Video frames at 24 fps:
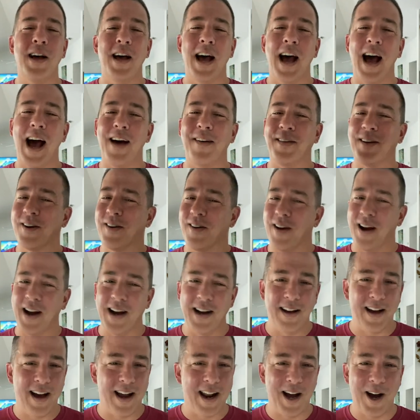Have a great
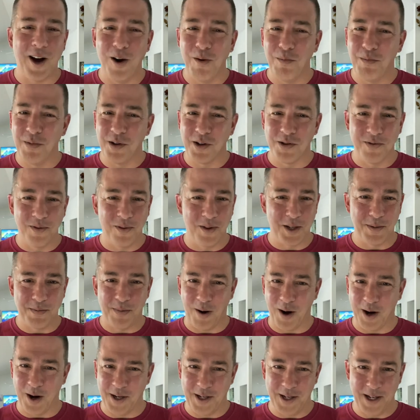night. I hope this really
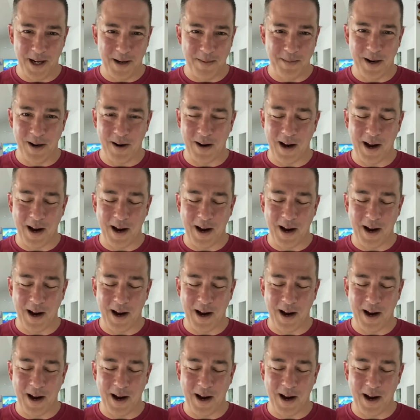sparks you up here.